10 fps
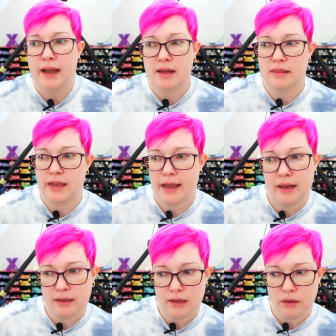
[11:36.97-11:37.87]
And
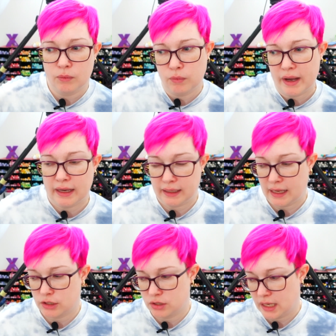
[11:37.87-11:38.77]
then when I
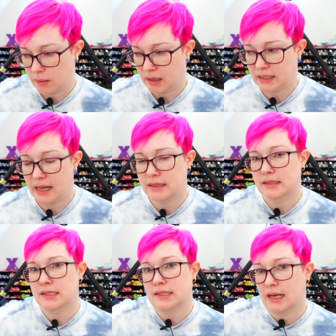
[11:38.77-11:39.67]
get to take my
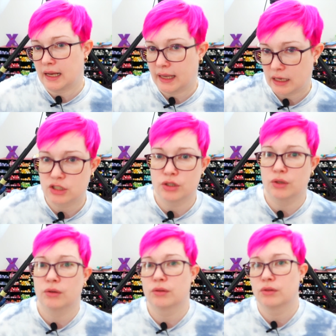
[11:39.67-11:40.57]
tests and I get
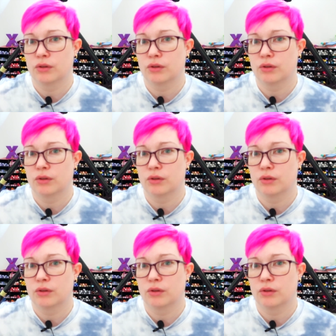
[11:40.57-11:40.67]
to